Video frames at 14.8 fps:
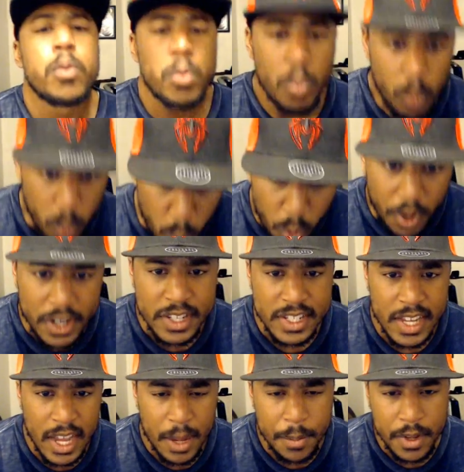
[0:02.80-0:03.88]
What is
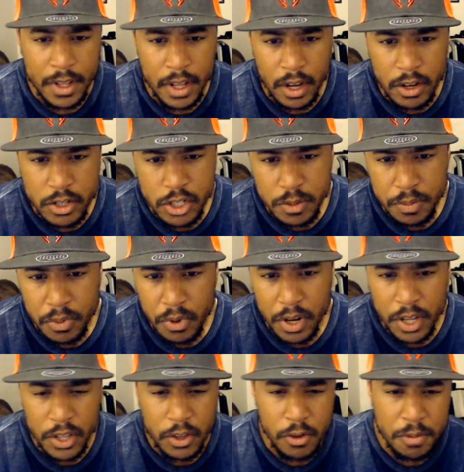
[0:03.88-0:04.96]
happening, y'all? It's your boy
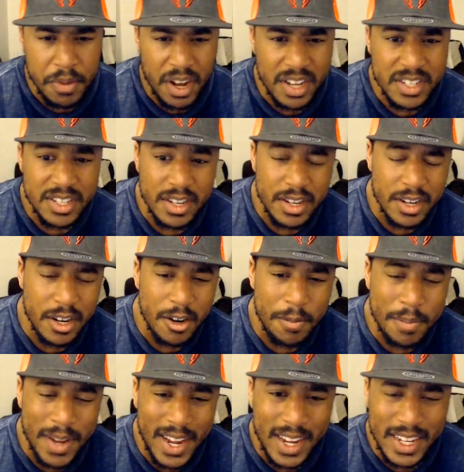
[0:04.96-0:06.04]
Q Monster here,
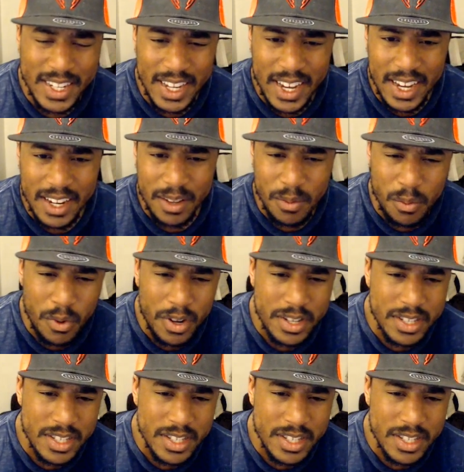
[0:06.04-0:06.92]
back at it once